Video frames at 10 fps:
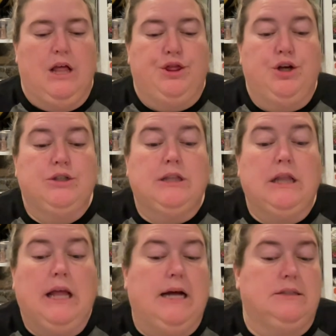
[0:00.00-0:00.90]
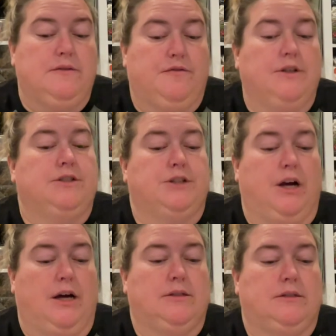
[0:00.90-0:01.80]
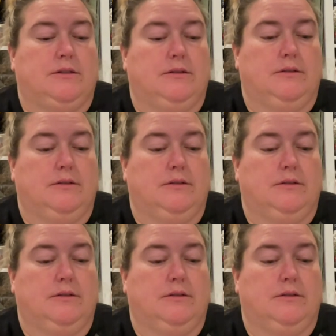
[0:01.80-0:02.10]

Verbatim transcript: There's lots of French knots.